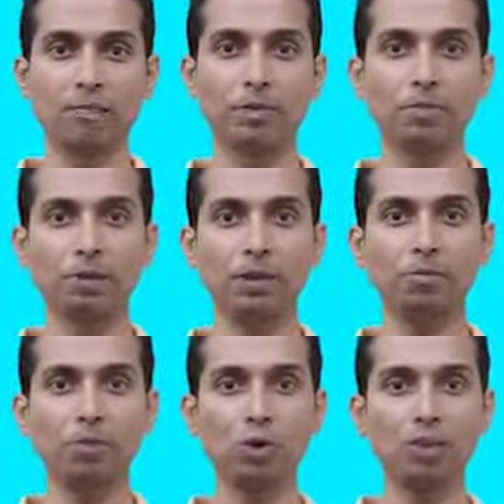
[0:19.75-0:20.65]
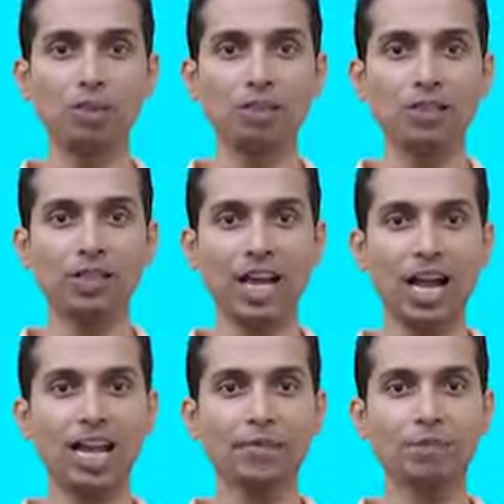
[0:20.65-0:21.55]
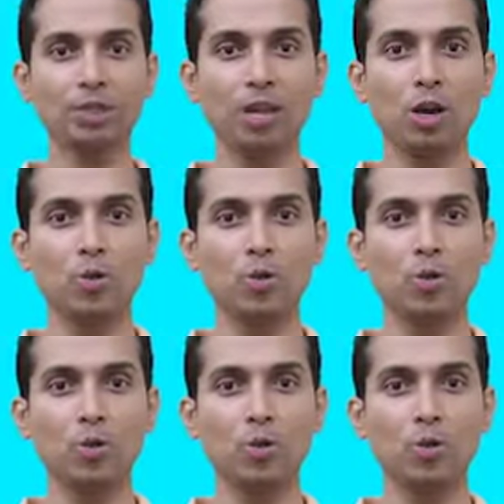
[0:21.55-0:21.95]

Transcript: People, most of the times,